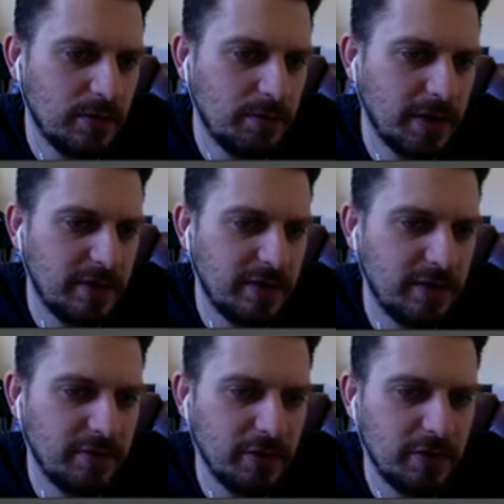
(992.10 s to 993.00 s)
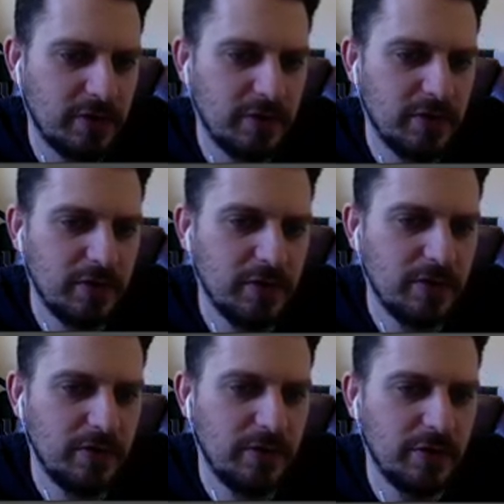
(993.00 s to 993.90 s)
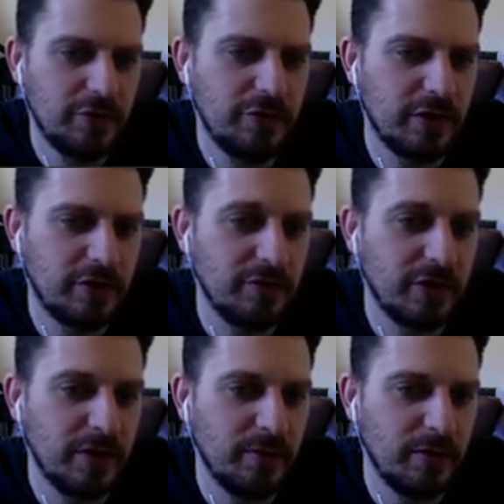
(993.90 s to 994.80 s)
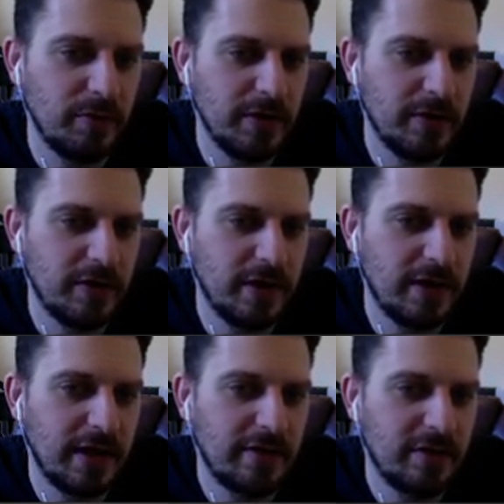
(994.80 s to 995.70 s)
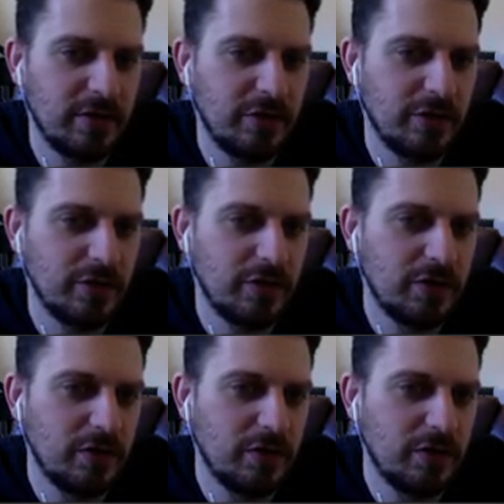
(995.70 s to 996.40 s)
by default, the instruction for him will be to take less long shots.